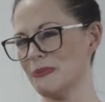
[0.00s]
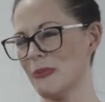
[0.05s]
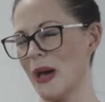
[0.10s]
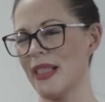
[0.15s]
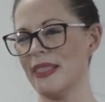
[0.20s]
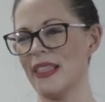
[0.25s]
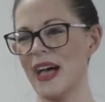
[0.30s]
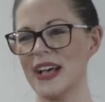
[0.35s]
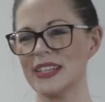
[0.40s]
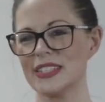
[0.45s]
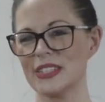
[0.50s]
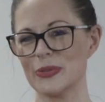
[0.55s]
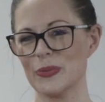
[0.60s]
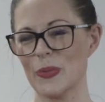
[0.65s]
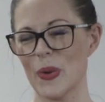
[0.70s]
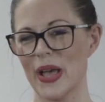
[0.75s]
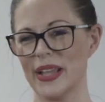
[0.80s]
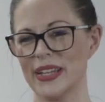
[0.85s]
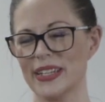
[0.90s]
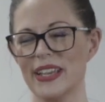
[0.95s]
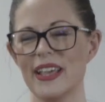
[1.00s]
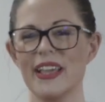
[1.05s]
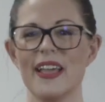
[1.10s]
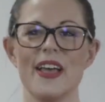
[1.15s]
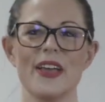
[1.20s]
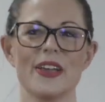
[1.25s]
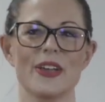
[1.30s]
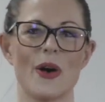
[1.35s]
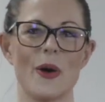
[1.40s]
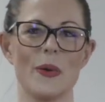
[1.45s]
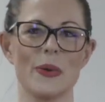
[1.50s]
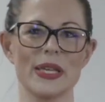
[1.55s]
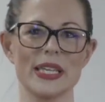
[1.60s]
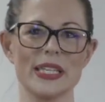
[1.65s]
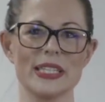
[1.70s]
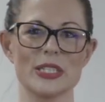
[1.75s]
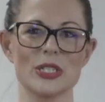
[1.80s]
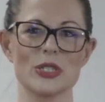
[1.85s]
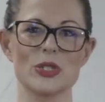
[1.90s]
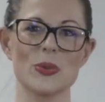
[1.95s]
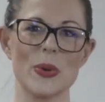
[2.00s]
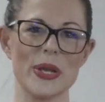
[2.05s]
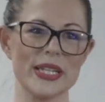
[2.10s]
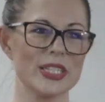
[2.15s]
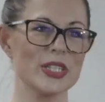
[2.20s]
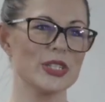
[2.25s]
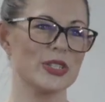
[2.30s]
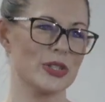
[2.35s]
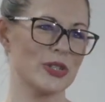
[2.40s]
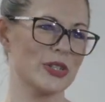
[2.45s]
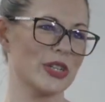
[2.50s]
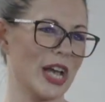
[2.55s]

my last one going into 22